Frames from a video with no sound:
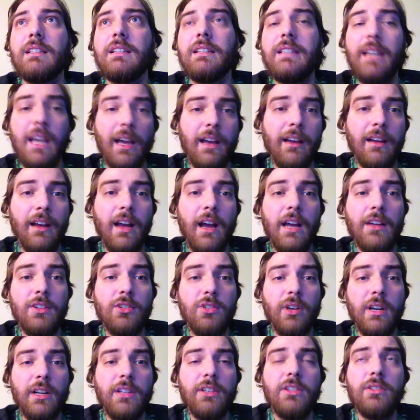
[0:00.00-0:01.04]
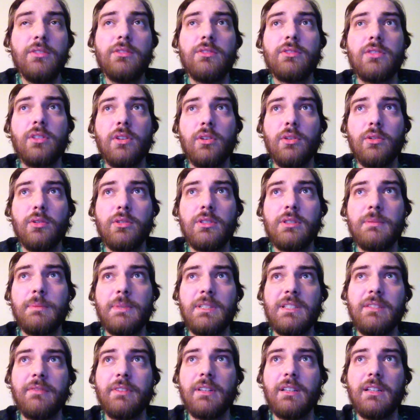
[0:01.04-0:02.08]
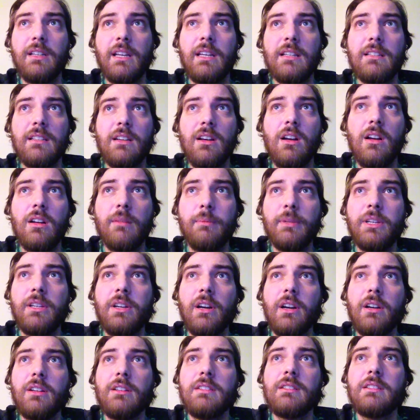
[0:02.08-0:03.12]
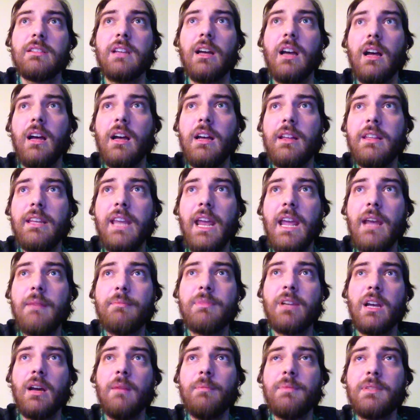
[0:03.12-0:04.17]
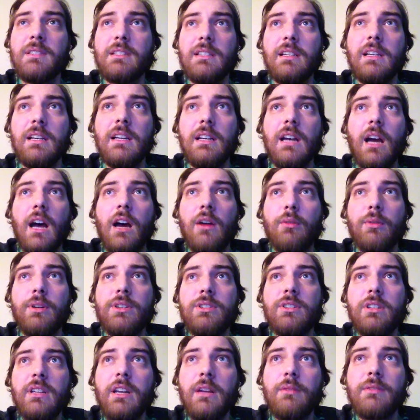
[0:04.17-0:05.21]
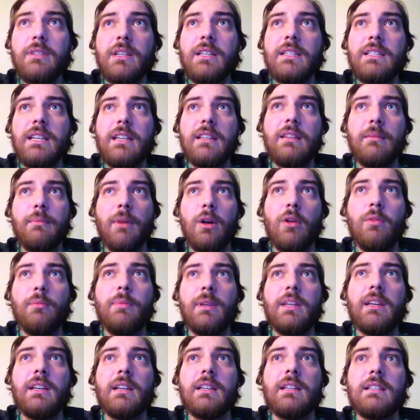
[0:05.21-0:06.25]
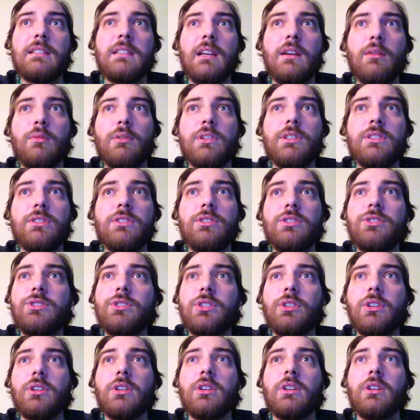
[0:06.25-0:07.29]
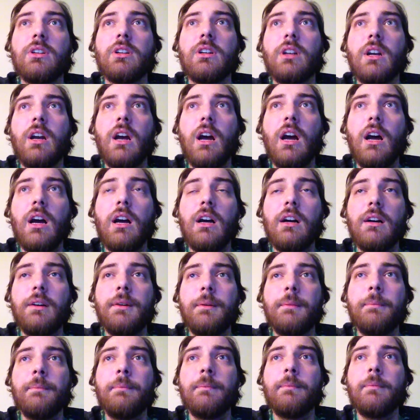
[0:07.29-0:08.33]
Yeah, I try to use those specifically as economy cards. The amped ups, originally I was going to take them out because I wasn't sure how